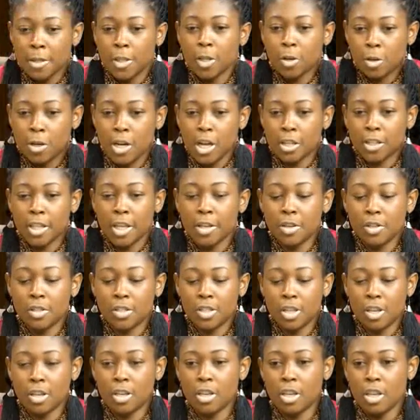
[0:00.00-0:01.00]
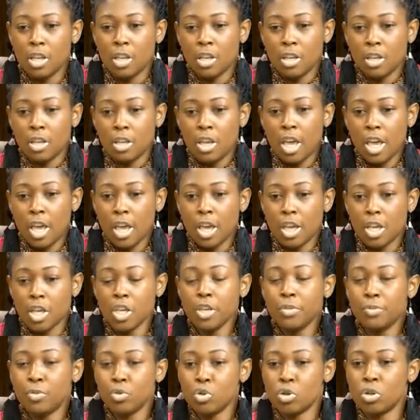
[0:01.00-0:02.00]
they go not tell you, say, uh,
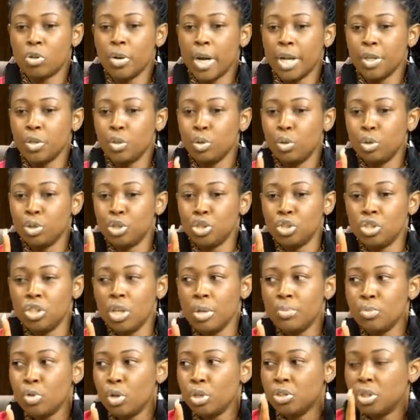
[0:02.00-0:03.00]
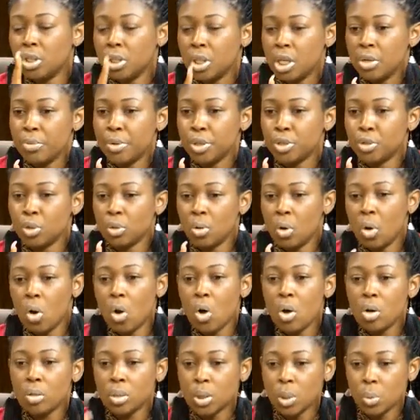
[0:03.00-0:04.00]
if you cry, you go shame your generation.
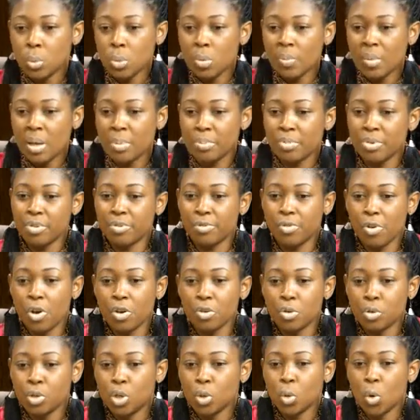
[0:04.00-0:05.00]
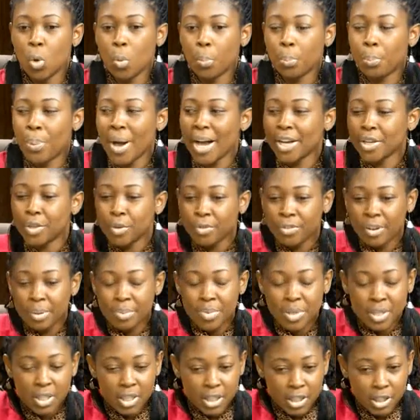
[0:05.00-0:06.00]
All the women before you, they go pack your
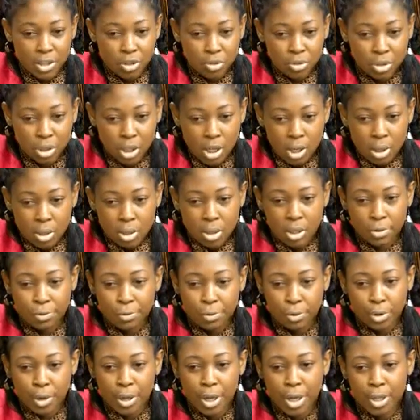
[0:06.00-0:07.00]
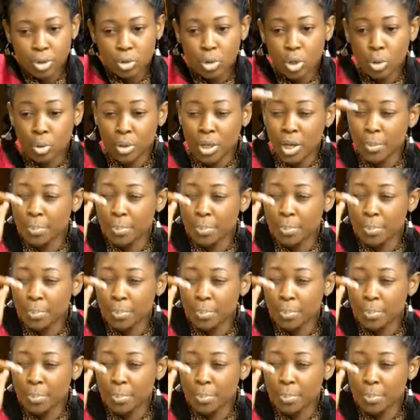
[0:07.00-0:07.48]
family history, keep for your head. So you go, they